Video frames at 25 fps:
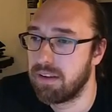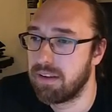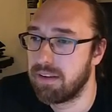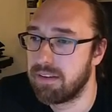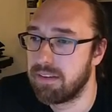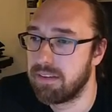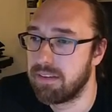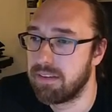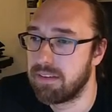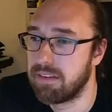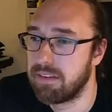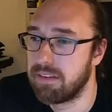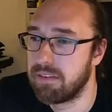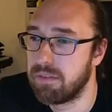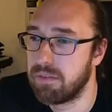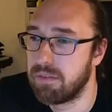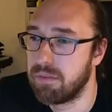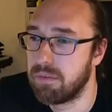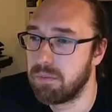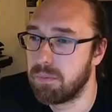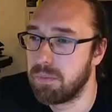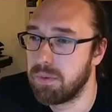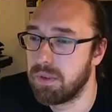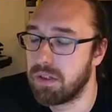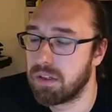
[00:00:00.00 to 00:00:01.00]
And
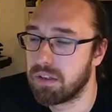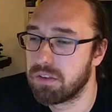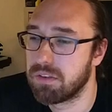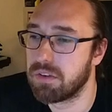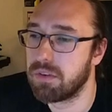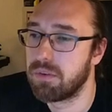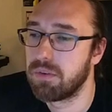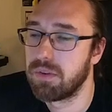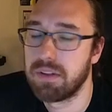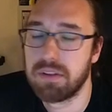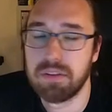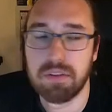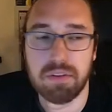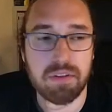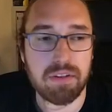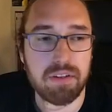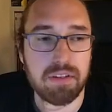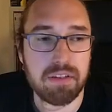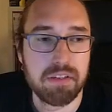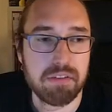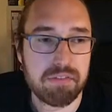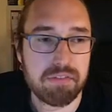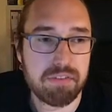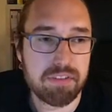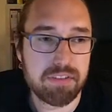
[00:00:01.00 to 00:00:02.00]
we also
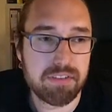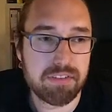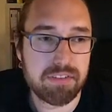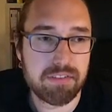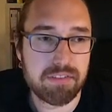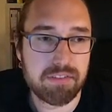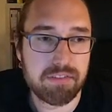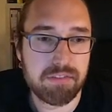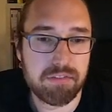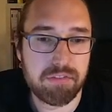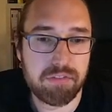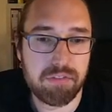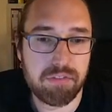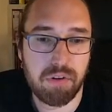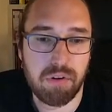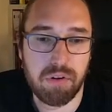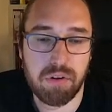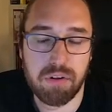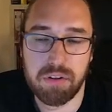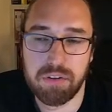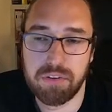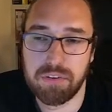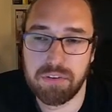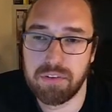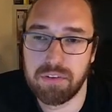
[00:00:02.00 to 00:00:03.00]
return if it's
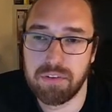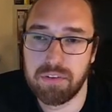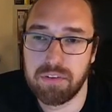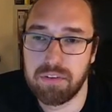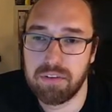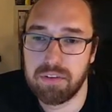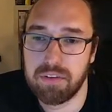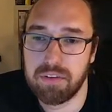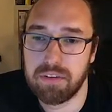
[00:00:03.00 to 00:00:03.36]
false.